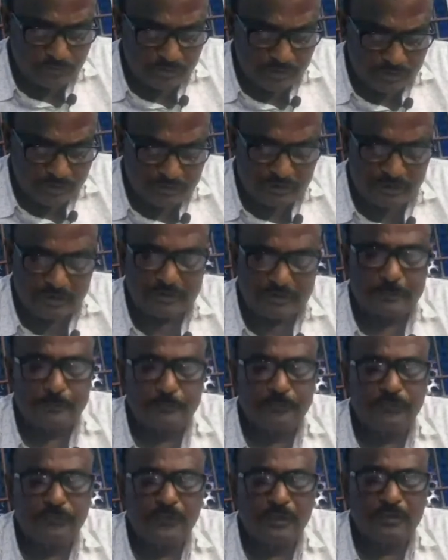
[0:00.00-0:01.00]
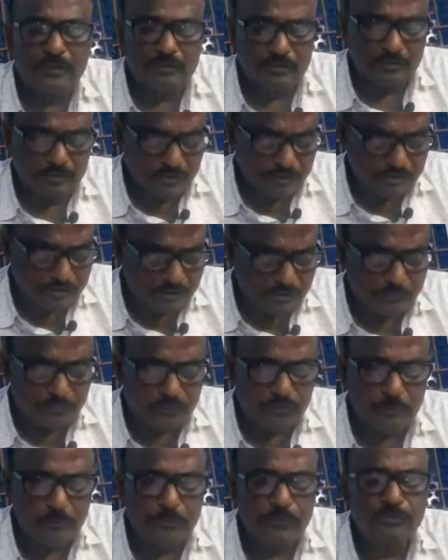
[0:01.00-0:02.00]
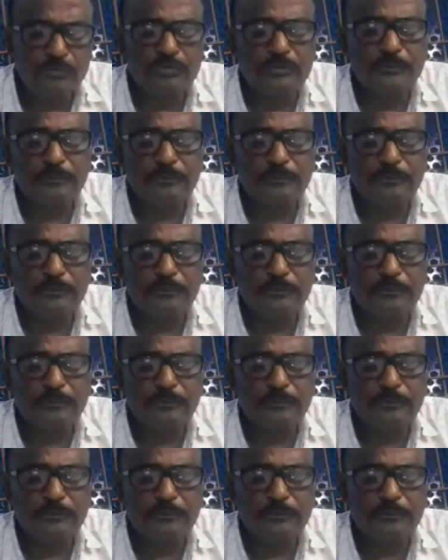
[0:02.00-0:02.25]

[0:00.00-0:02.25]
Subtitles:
his death. This suppose